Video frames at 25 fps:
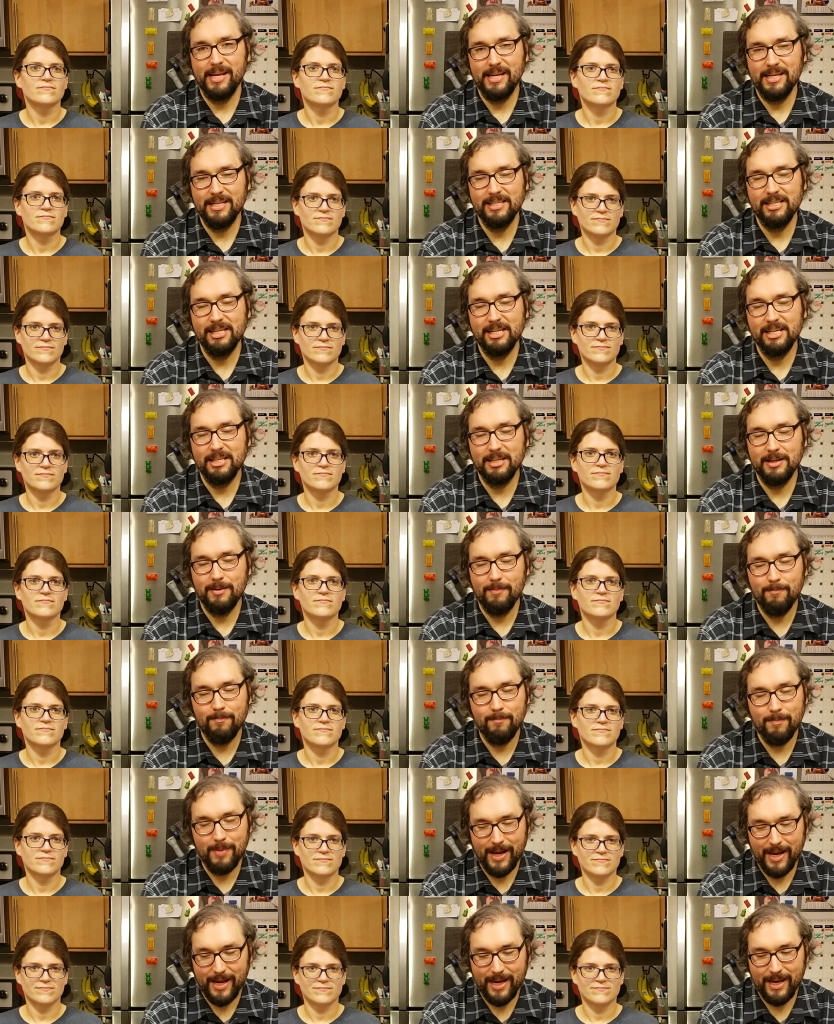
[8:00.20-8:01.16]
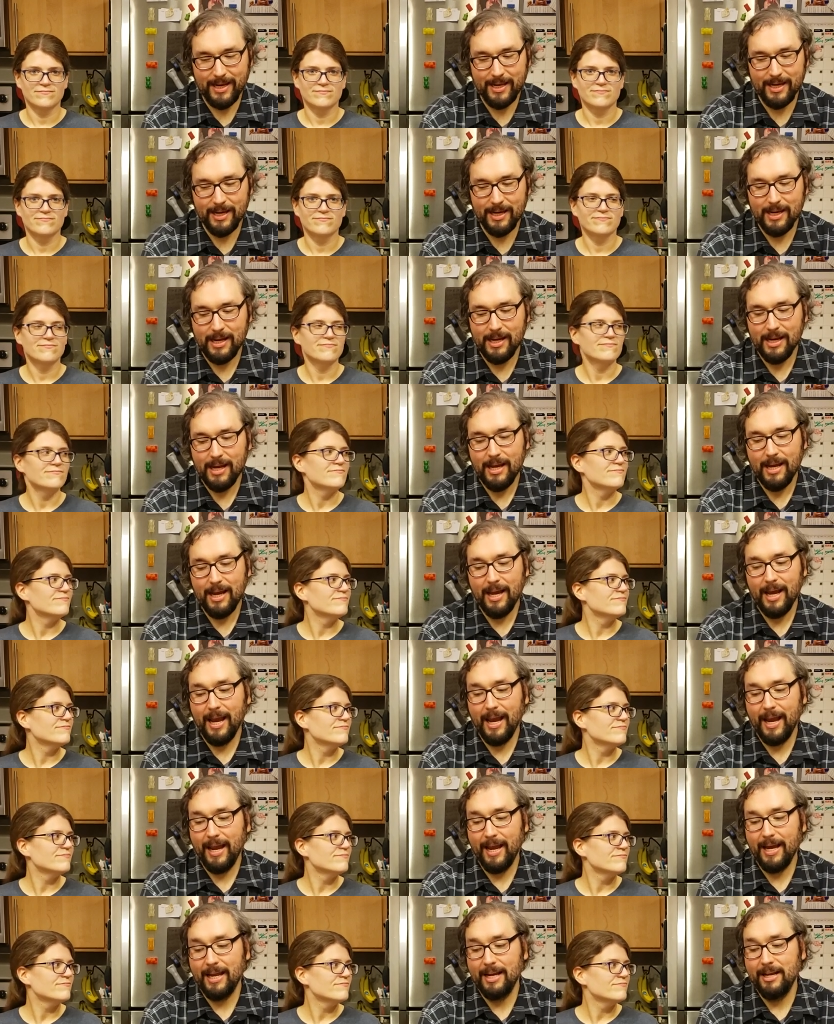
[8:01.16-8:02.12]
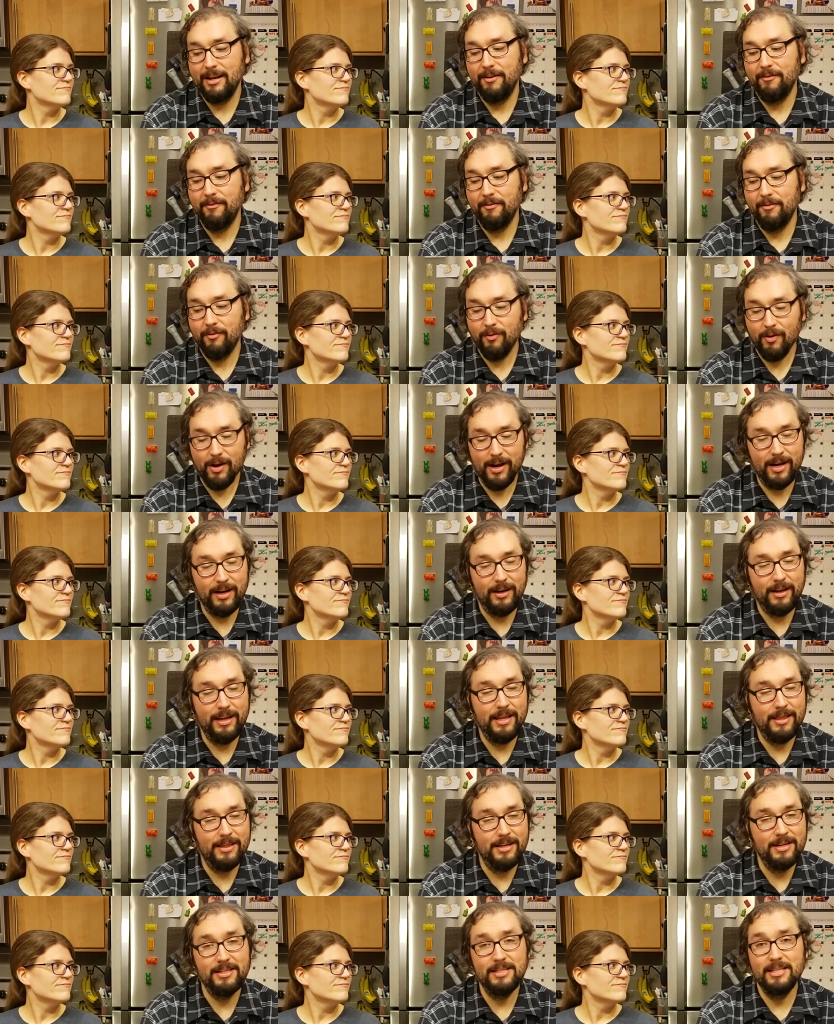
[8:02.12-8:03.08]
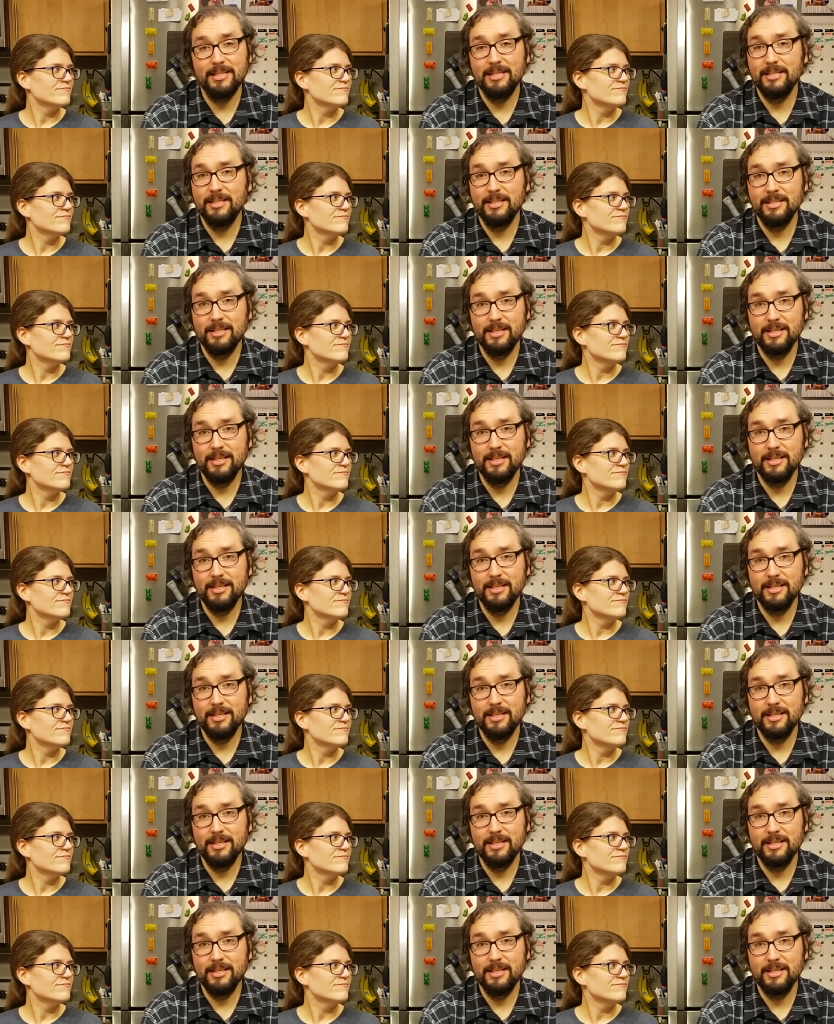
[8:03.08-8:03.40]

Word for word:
Speaker 1: easy to make. And frankly, this is